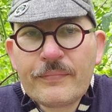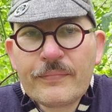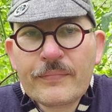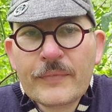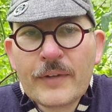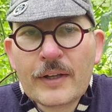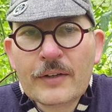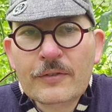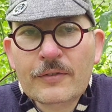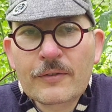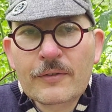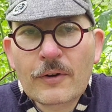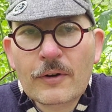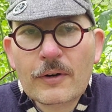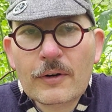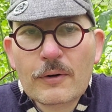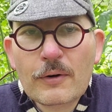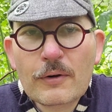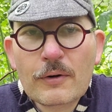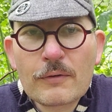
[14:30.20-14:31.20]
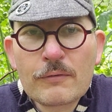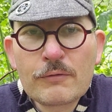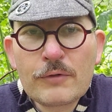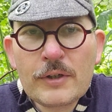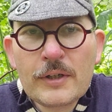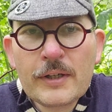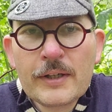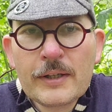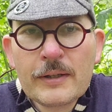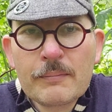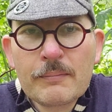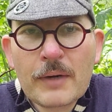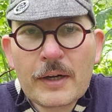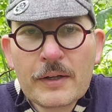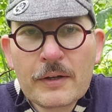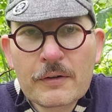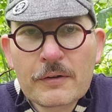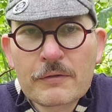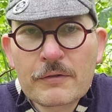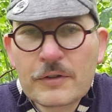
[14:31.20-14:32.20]
yes, not really many
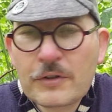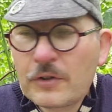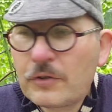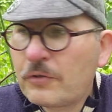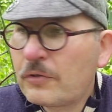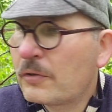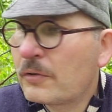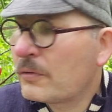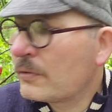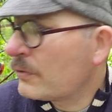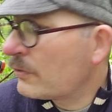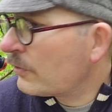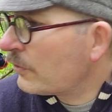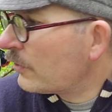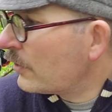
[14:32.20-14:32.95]
other additions.